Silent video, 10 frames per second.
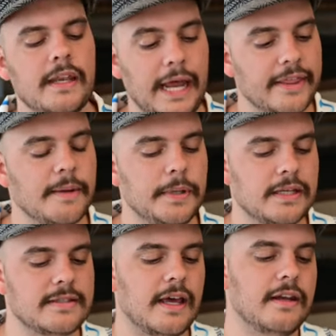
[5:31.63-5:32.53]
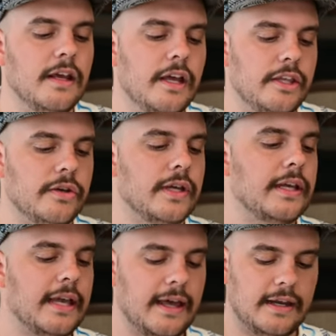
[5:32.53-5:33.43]
Now that being said, you
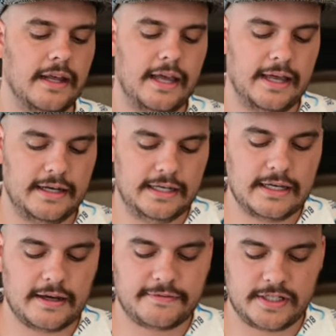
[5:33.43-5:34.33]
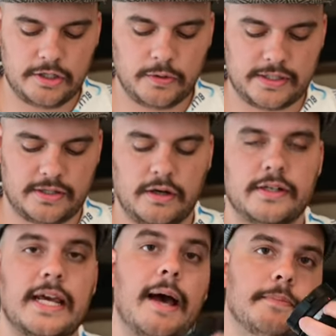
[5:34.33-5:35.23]
can get an EF to EOS R
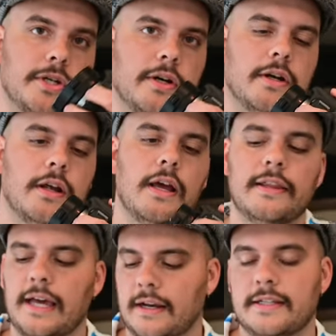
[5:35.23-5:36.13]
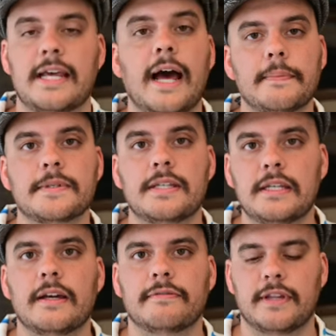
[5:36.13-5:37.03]
adapter that adapts
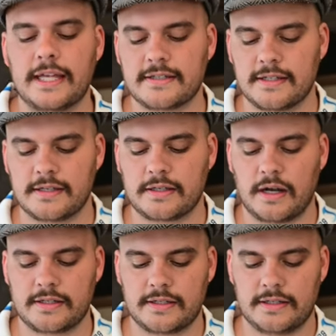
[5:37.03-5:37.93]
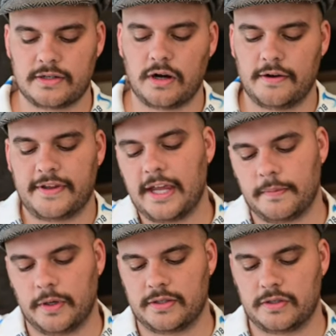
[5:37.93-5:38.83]
EF lenses onto this RF
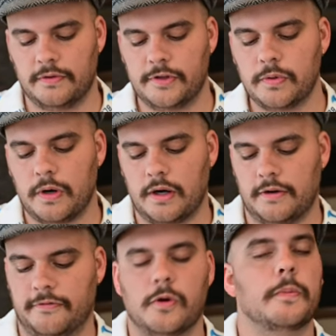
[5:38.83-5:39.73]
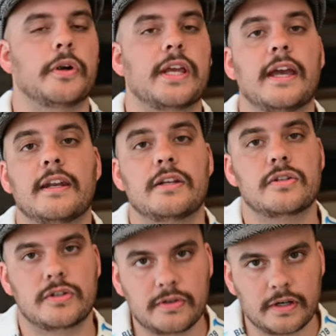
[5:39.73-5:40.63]
camera. So if you are a former Canon
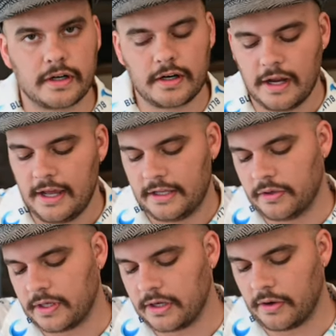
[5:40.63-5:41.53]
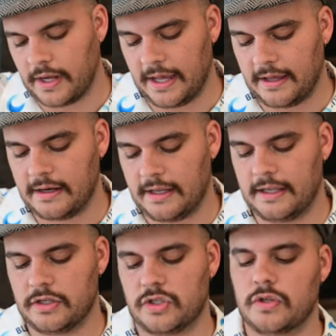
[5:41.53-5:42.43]
shooter, you can go ahead
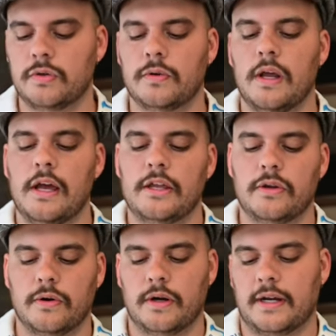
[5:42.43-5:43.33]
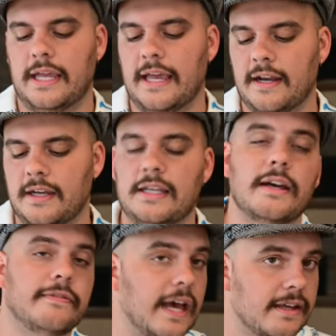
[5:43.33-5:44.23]
and shoot your Canon
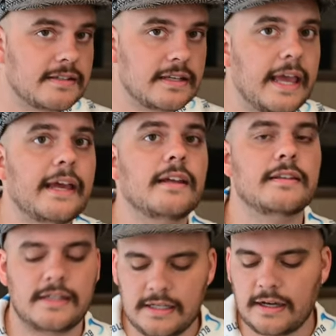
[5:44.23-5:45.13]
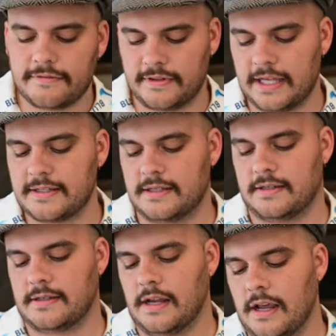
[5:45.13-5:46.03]
EFS and EF
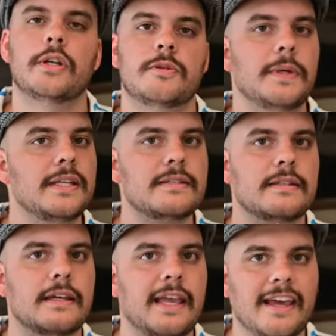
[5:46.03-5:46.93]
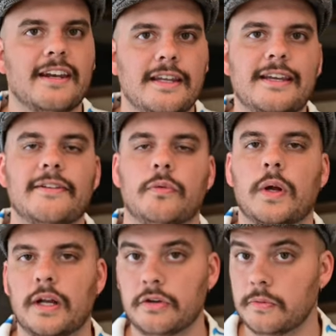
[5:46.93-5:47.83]
lenses, which means the Canon EF
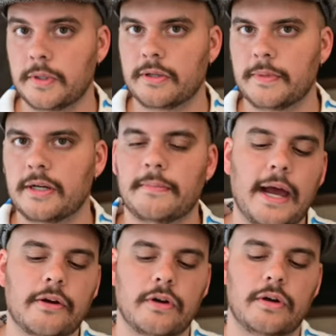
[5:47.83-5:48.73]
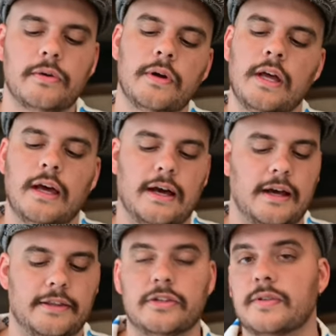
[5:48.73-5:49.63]
100 millimeter macro
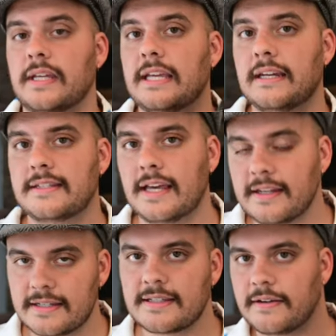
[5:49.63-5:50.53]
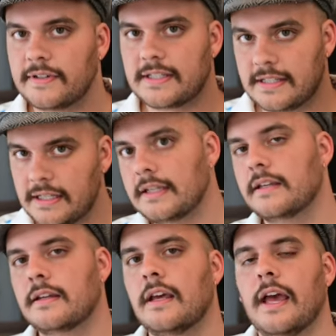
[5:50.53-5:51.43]
uh, the Tokina 10 to
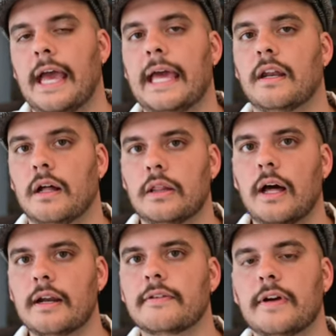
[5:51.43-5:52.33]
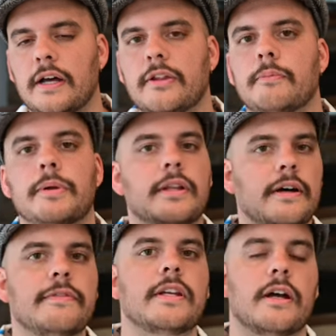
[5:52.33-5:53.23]
17, and a lot of other
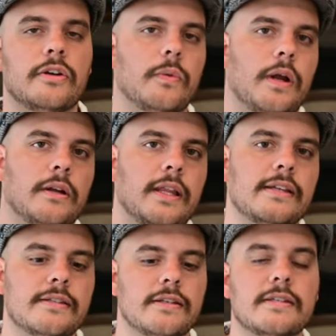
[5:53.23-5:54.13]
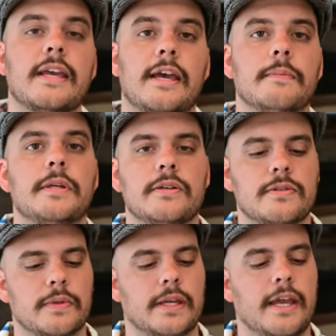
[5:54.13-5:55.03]
beloved underwater lenses can be
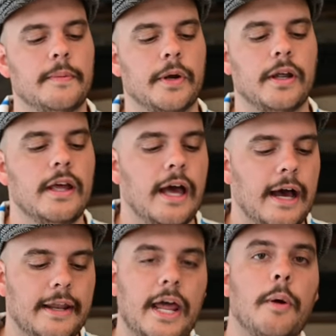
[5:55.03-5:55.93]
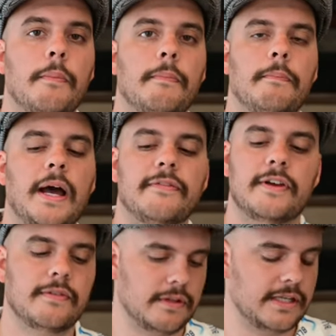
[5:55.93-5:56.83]
used with a camera. Uh, now, my
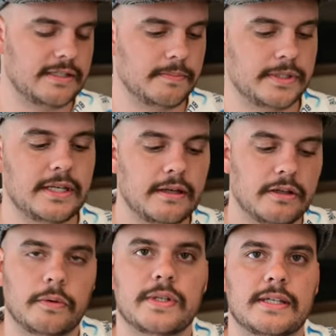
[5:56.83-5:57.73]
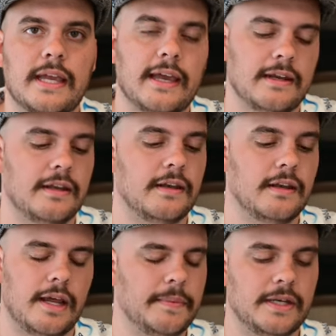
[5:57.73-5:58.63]
favorite lens in particular was the Canon,
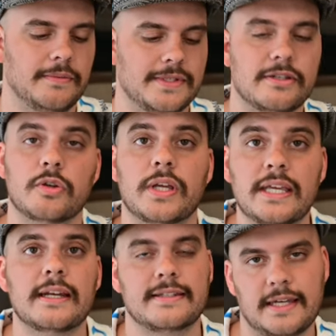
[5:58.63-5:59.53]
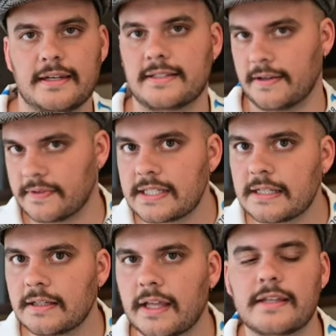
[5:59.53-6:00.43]
I mean, was the Tokina 10 to
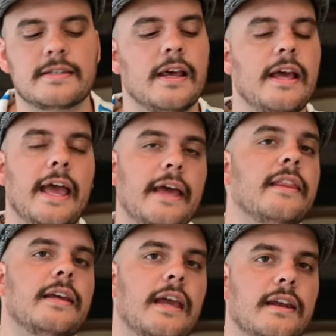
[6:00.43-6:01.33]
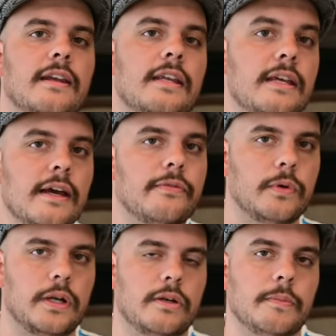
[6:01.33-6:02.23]
17 lens and the Canon EF
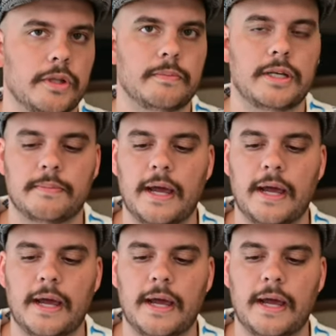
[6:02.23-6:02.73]
100 millimeter